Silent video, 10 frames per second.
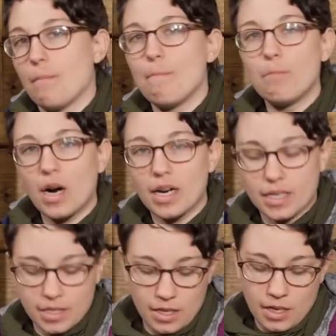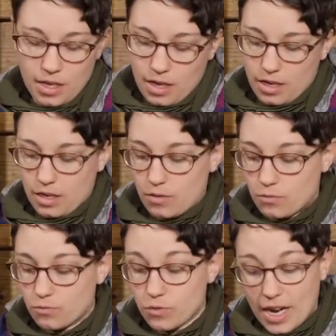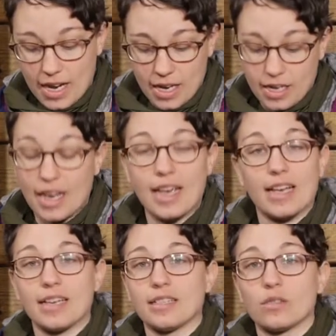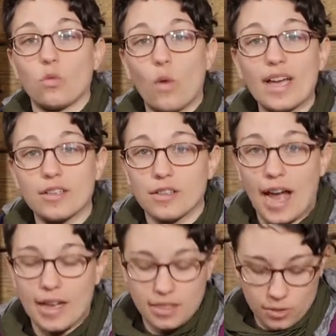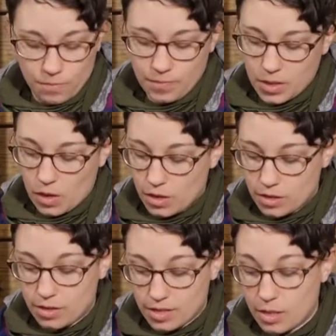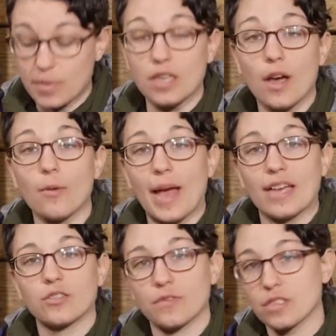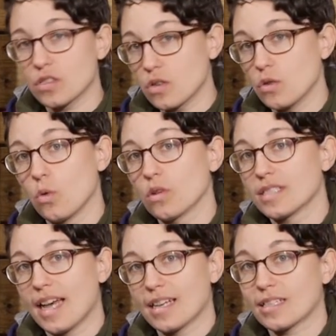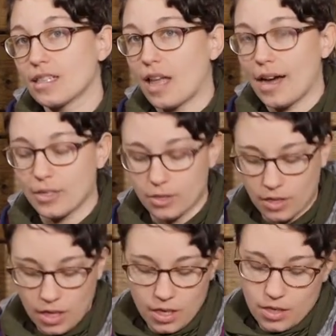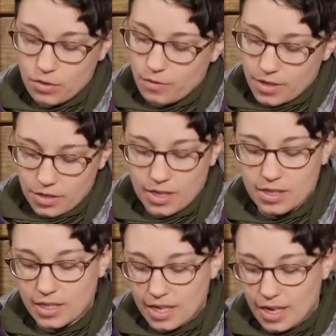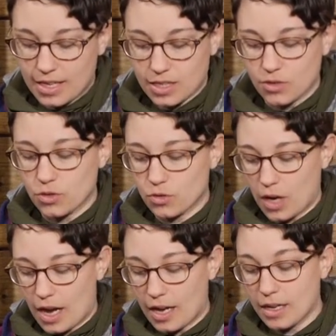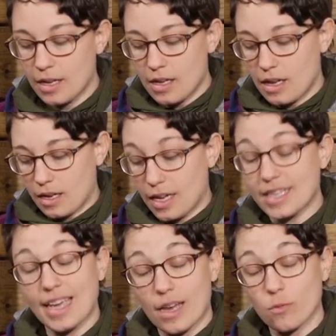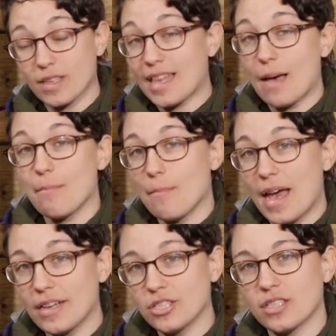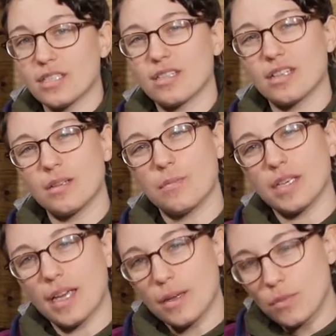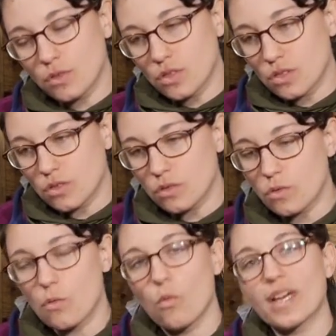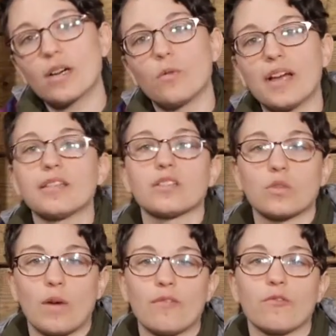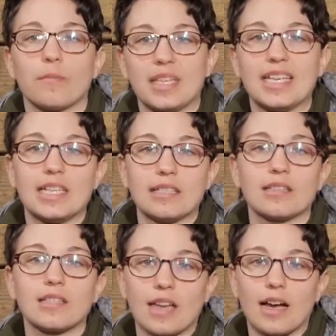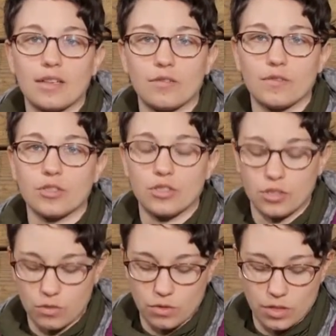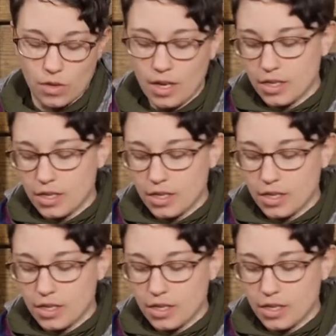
mud, rain, and wet grass are going to be no match for this Gore-Tex liner. Your feet are going to stay nice and dry. Again, with that mesh, it's going to be able to wick away the sweat from the inside of the shoe. So